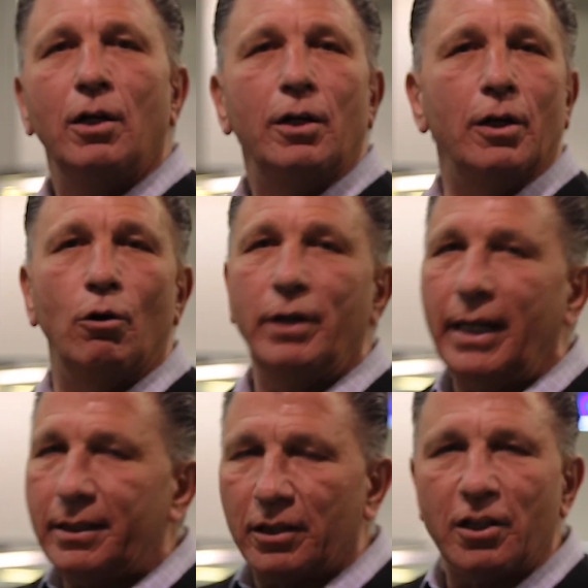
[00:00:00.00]
No
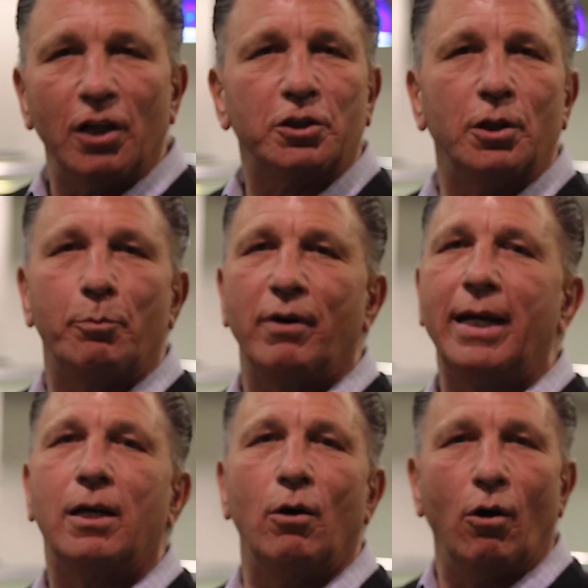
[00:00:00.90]
need to touch the
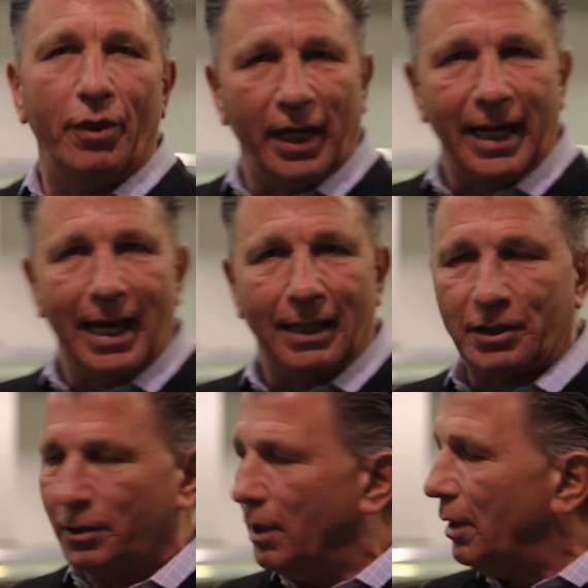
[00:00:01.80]
brake or the gas.